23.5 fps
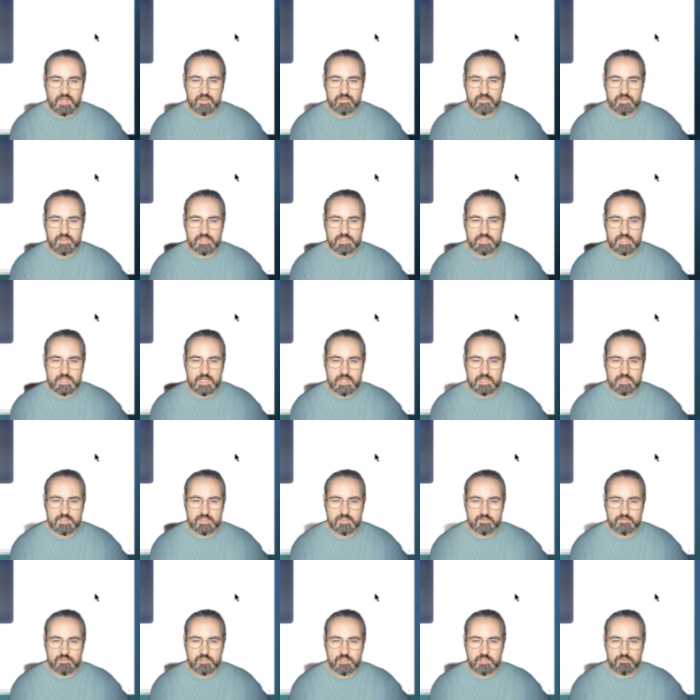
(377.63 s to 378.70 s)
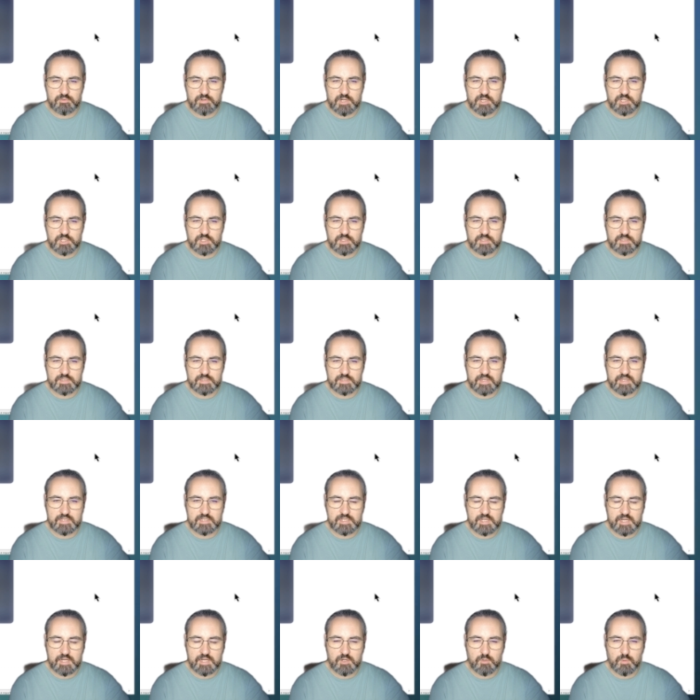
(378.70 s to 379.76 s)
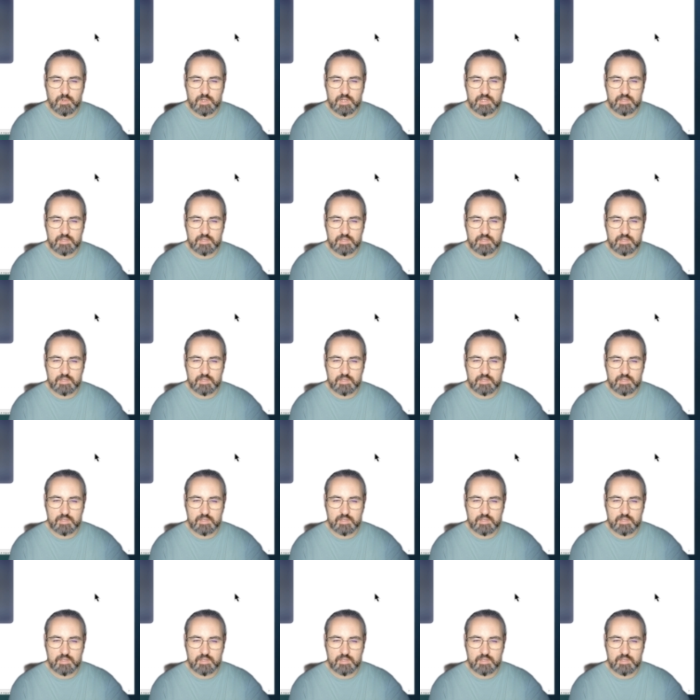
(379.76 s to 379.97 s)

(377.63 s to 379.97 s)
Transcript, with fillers: And these kinds of generations, they take a